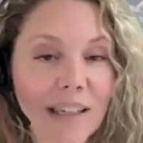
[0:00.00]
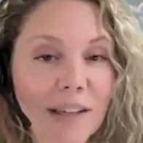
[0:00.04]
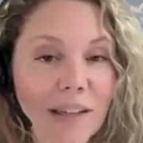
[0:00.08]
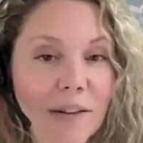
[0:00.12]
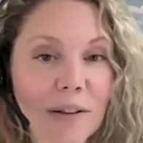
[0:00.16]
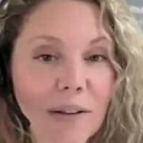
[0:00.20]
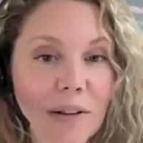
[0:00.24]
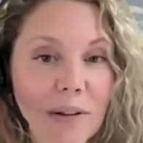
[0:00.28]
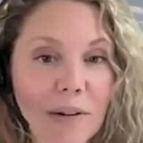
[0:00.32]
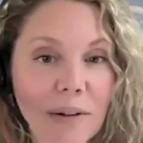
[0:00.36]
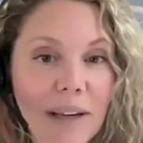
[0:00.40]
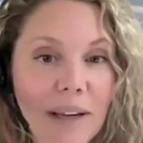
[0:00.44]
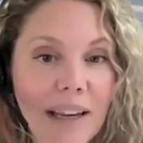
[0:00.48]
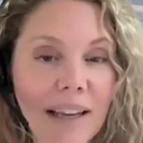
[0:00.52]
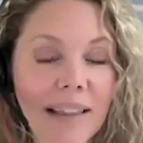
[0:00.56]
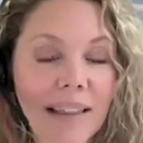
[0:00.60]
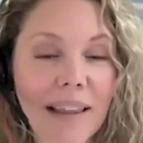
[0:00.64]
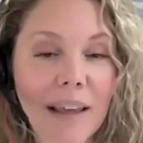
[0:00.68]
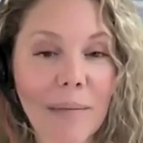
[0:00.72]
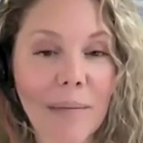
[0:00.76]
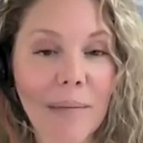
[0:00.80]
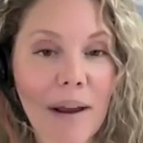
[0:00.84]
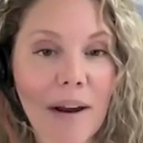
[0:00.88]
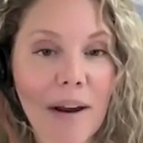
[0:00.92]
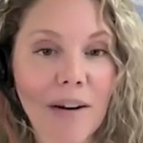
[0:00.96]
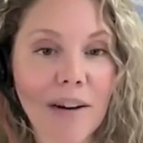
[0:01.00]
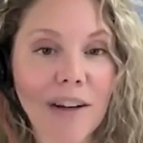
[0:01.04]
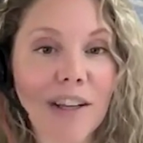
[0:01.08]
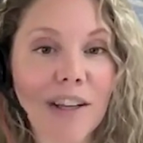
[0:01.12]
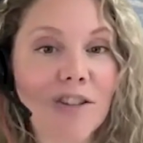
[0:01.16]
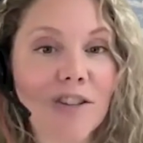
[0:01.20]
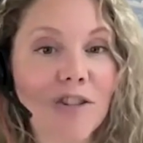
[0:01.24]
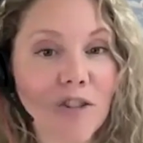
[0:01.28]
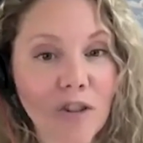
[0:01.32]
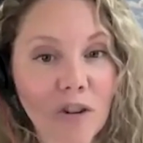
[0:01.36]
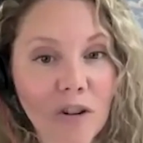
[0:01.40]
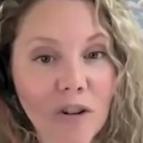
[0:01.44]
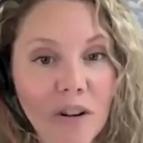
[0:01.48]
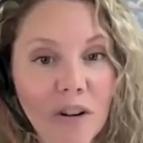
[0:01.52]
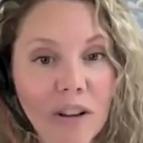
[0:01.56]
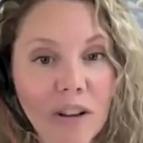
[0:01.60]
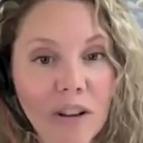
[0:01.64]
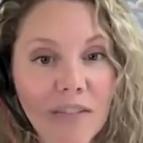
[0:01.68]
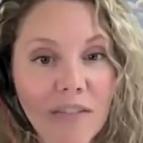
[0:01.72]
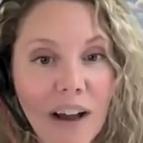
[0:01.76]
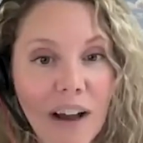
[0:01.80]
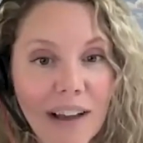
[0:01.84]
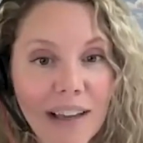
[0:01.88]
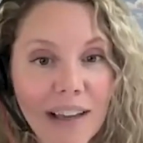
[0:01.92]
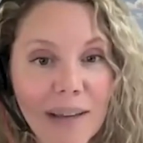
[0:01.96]
including the American Journal
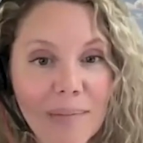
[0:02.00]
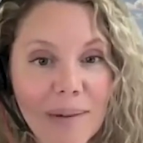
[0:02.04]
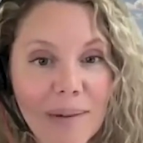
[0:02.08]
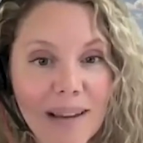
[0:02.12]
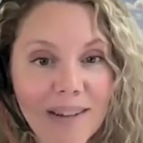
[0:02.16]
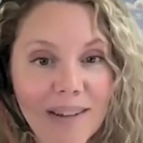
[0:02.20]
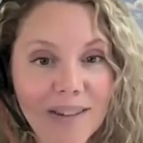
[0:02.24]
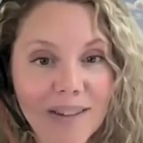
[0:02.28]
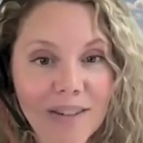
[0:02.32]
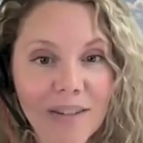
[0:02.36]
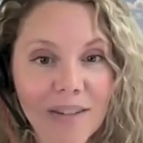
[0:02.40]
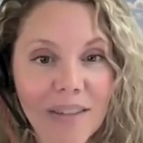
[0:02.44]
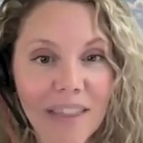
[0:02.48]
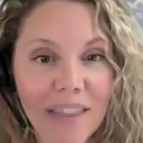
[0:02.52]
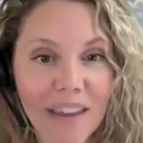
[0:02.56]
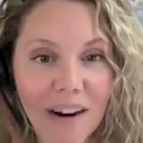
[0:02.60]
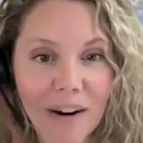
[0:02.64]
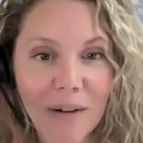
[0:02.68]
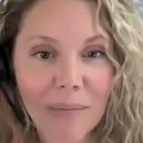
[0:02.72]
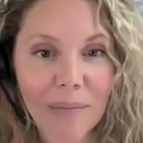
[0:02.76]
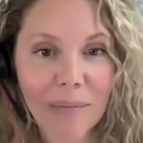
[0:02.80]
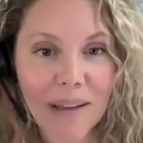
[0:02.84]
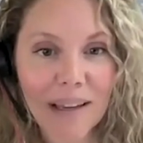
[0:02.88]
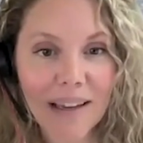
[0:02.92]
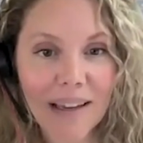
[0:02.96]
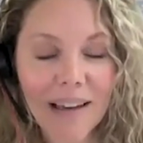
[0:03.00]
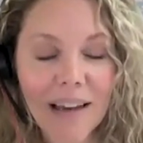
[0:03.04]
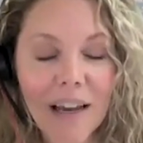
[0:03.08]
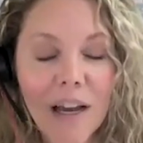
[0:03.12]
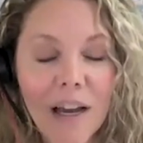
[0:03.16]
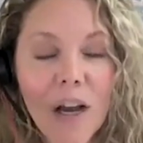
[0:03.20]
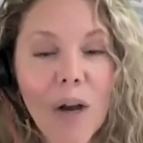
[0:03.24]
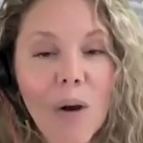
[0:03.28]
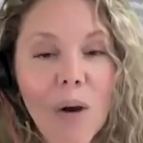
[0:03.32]
of Occupational Therapy,